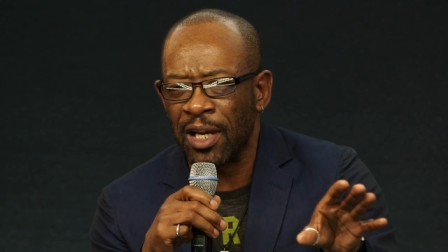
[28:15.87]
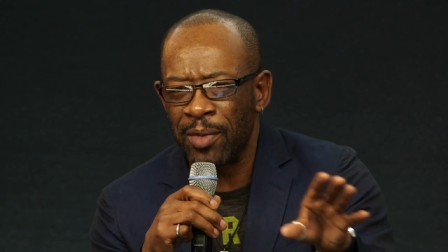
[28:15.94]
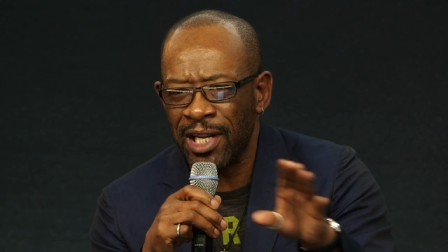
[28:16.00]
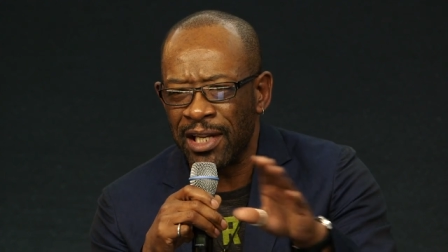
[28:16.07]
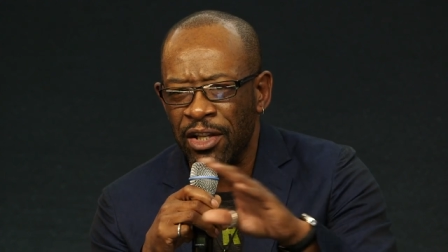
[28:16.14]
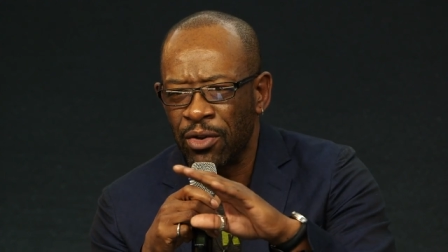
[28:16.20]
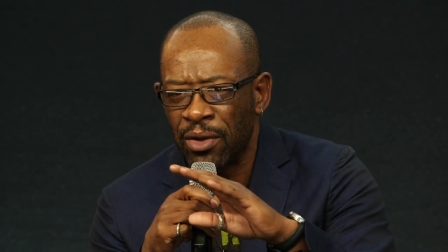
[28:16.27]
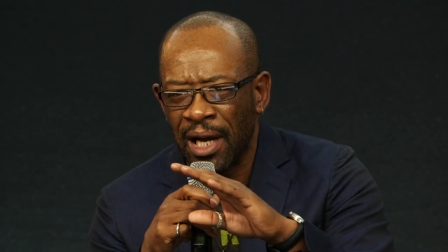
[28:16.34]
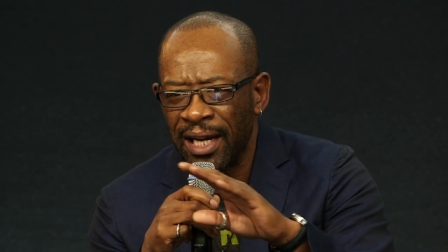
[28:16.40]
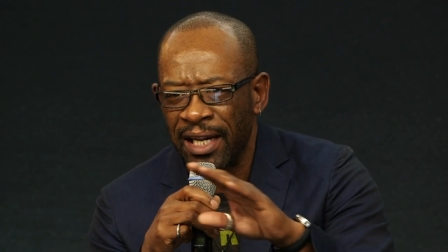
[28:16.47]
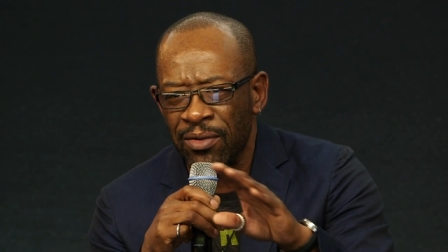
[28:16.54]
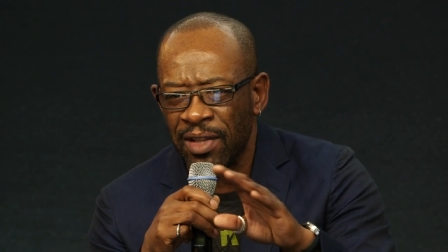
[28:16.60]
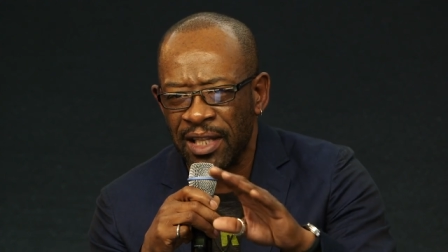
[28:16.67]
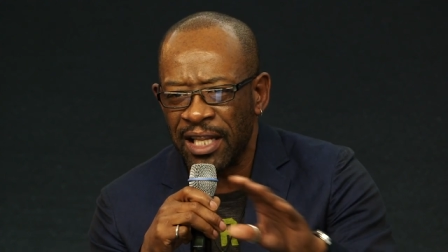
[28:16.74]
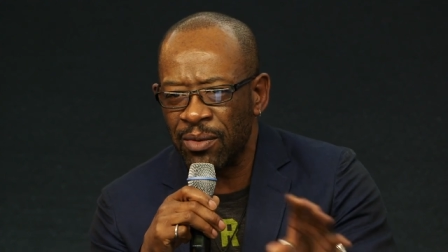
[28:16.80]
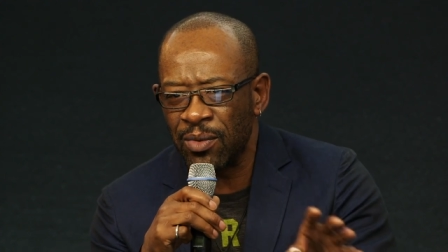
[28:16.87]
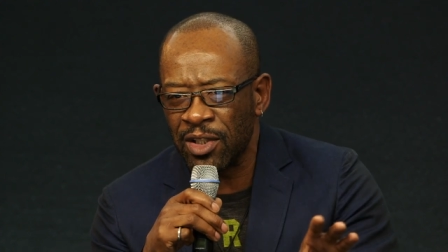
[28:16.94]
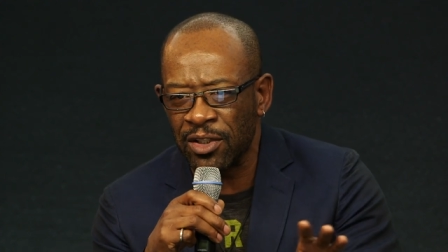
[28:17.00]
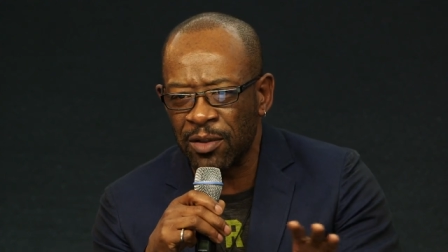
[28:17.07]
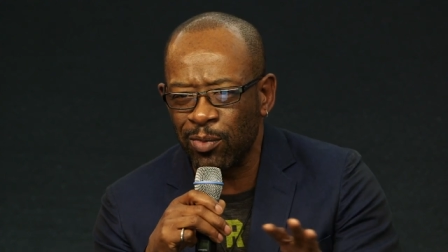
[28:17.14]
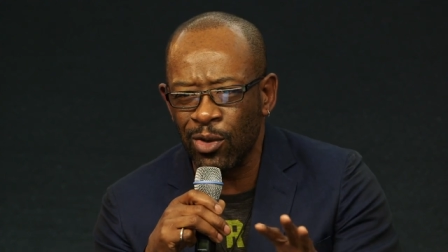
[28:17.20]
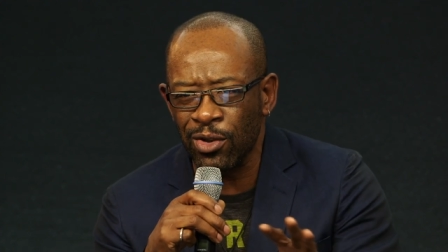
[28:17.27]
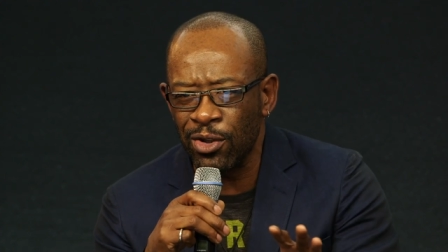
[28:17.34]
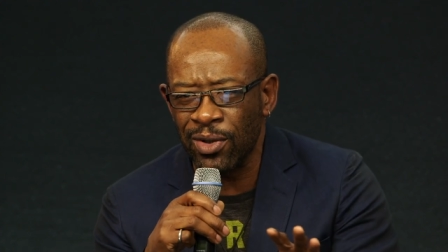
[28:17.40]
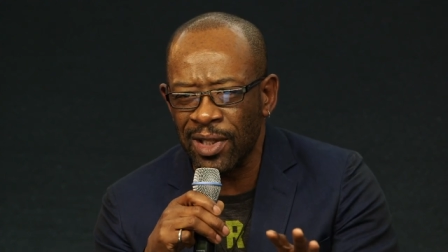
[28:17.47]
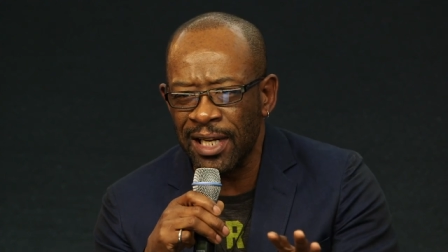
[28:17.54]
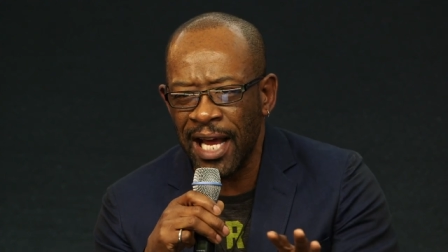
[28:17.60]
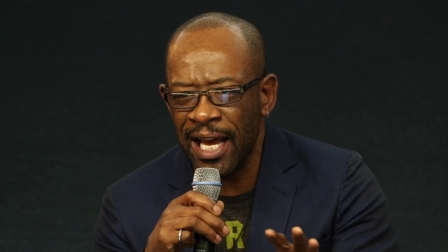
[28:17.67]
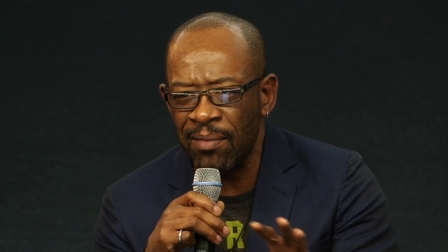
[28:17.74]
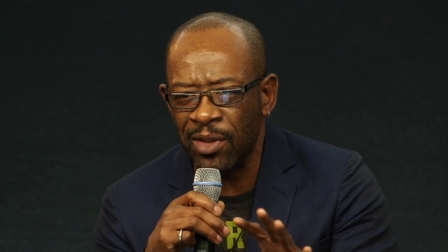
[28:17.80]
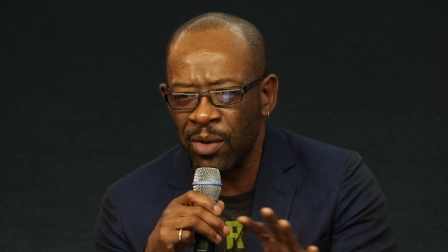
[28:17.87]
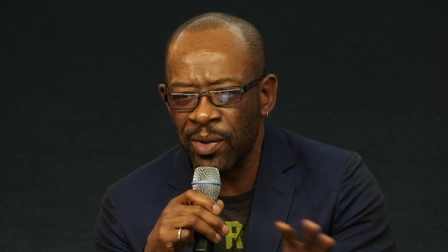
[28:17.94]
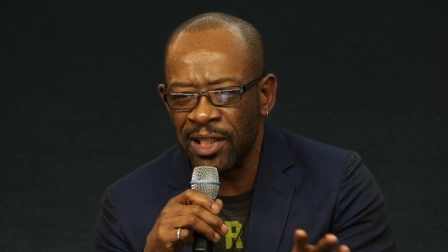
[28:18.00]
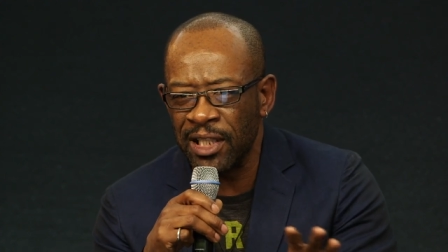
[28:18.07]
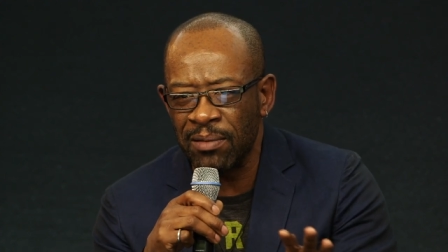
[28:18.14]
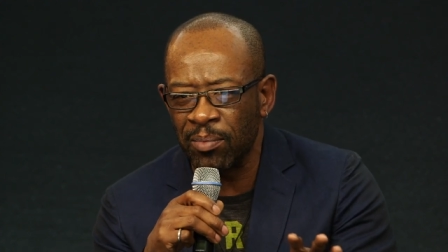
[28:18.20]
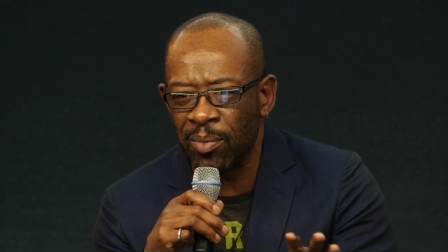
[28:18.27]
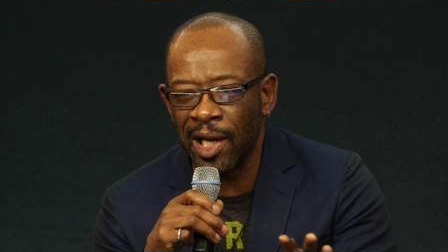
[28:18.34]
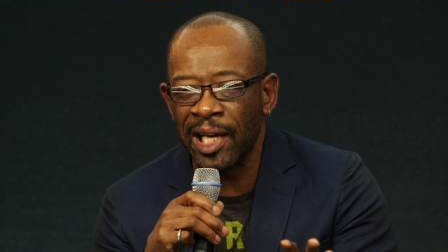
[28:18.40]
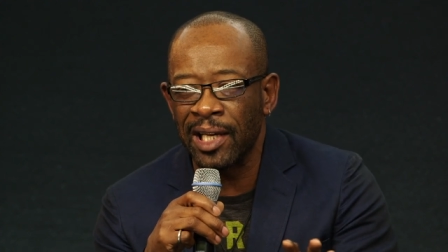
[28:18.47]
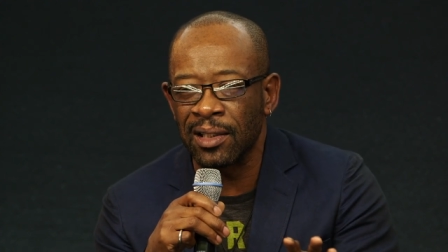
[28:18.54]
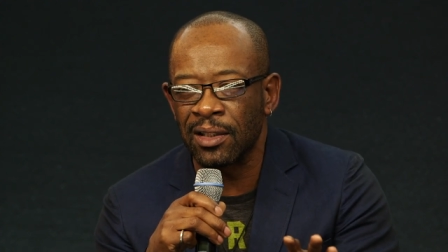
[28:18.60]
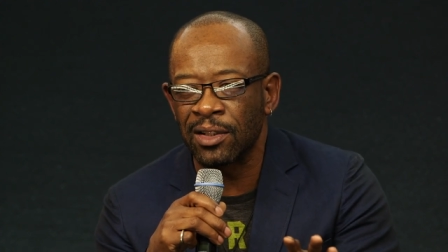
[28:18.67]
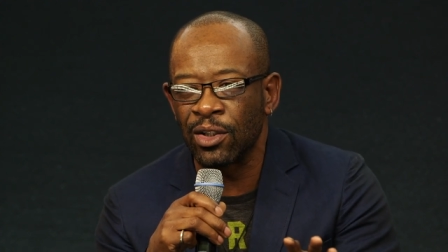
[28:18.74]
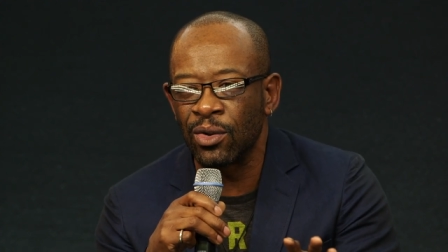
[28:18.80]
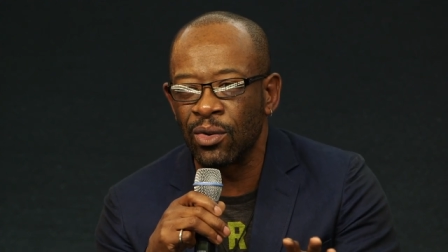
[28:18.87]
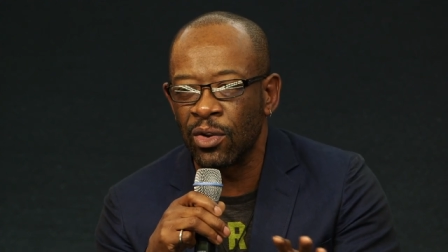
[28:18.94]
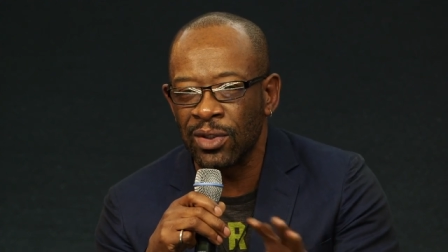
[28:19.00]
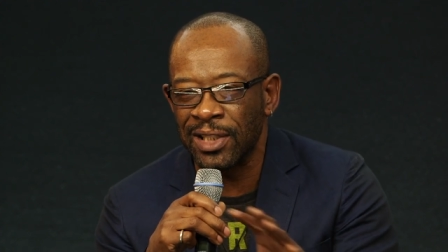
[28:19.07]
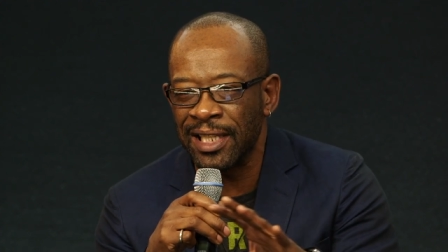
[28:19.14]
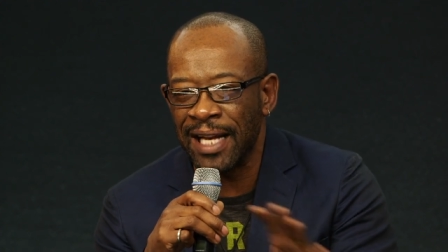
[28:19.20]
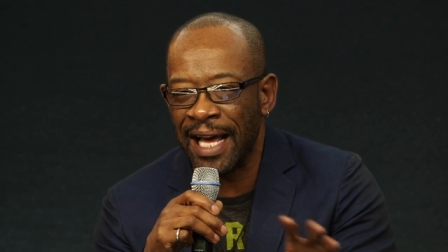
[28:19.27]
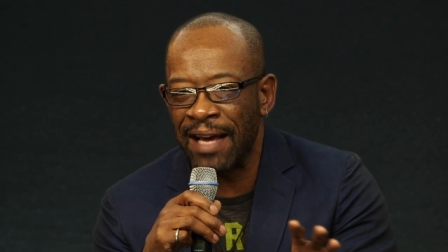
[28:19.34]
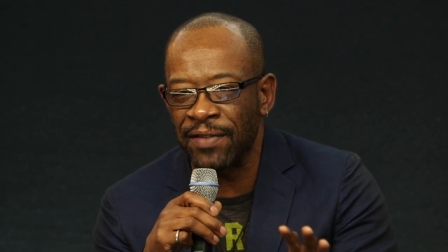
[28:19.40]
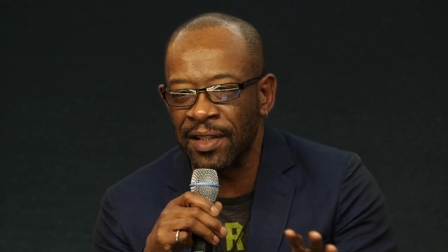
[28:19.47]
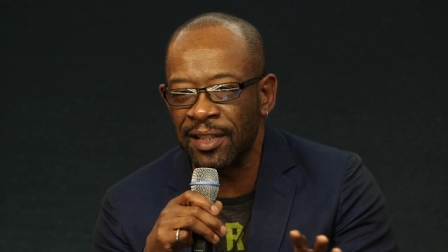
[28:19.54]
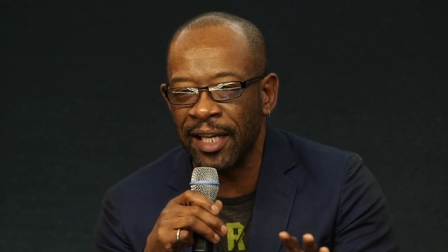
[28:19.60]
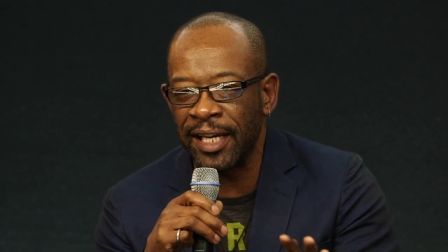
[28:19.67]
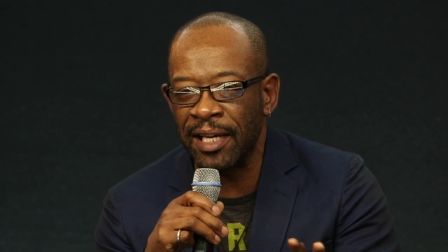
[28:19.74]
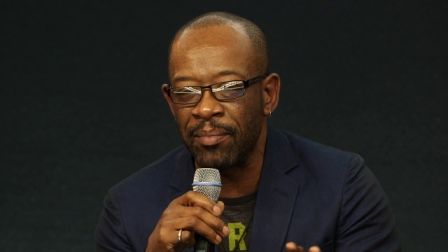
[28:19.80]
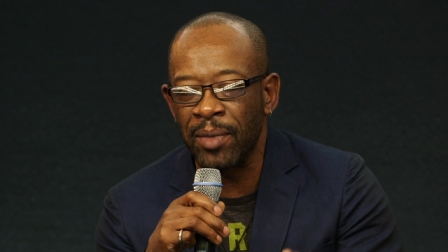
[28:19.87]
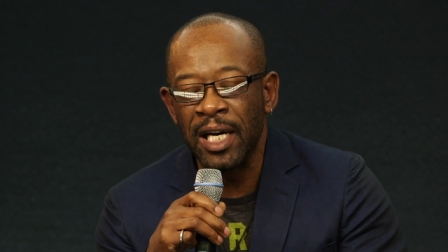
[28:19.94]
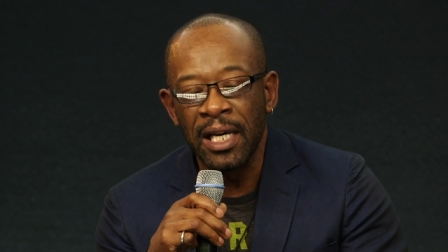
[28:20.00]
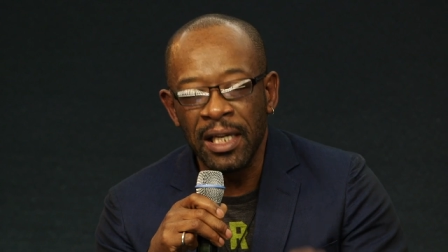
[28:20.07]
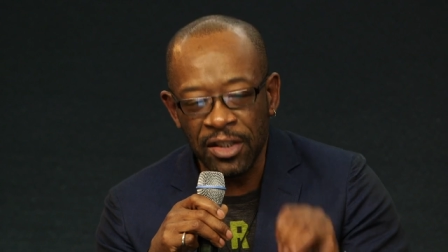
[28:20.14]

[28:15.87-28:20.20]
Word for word: I mean, you, I don't think there was a sport you can name that we didn't play at school or didn't have a team.